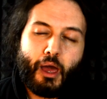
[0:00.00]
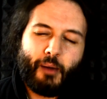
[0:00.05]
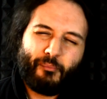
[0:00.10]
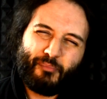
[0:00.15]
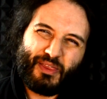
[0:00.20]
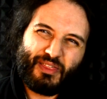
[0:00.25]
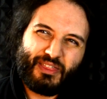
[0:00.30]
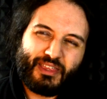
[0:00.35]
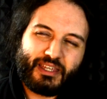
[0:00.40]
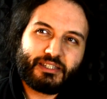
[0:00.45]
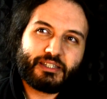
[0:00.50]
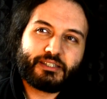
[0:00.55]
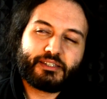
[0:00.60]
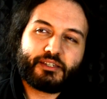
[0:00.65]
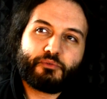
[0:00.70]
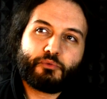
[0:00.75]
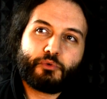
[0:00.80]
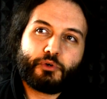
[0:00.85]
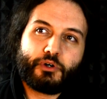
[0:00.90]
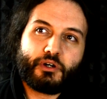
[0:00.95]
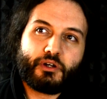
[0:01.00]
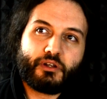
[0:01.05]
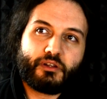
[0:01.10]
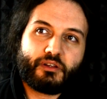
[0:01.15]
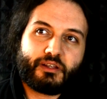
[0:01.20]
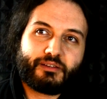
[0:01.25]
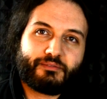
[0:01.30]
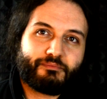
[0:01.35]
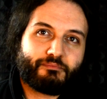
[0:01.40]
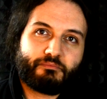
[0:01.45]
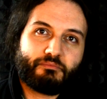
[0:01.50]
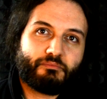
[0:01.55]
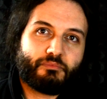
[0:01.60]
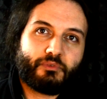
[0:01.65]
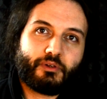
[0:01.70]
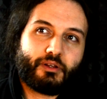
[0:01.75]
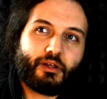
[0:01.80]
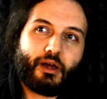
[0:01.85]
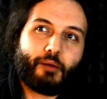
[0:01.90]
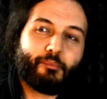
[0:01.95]
But this is a word
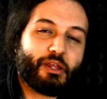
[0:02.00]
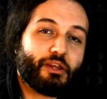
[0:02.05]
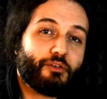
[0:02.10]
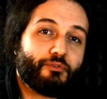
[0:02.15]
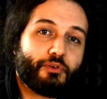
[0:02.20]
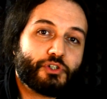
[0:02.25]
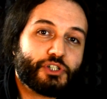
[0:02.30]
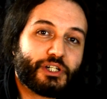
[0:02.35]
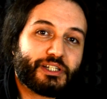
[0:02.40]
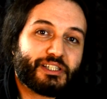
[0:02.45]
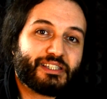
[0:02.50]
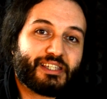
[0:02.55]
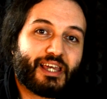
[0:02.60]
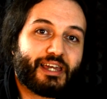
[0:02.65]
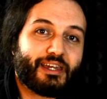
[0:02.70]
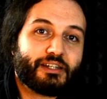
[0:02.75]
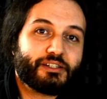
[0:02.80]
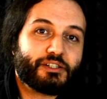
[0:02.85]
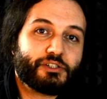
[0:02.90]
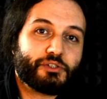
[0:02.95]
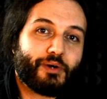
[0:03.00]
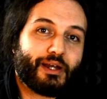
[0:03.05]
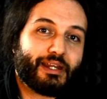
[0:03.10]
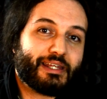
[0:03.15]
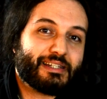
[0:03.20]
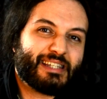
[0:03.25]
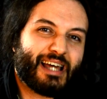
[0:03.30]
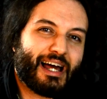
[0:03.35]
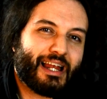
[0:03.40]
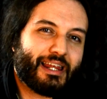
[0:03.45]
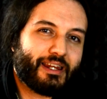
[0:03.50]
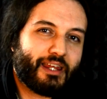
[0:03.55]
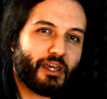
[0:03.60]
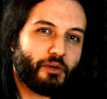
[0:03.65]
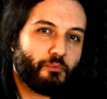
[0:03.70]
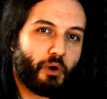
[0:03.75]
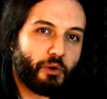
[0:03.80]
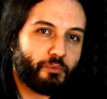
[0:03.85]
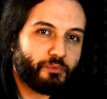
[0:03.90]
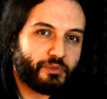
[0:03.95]
that, I mean, if you just say it to an Italian, he
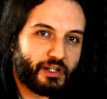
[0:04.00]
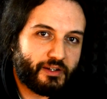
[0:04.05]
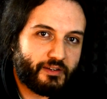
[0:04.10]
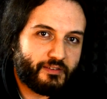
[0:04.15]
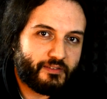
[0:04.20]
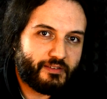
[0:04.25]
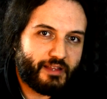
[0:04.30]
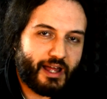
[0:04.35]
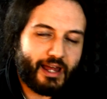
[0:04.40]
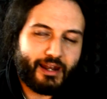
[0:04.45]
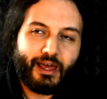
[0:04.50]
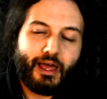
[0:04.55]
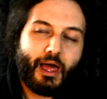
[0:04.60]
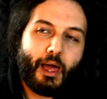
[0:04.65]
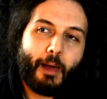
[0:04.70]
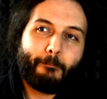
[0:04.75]
won't understand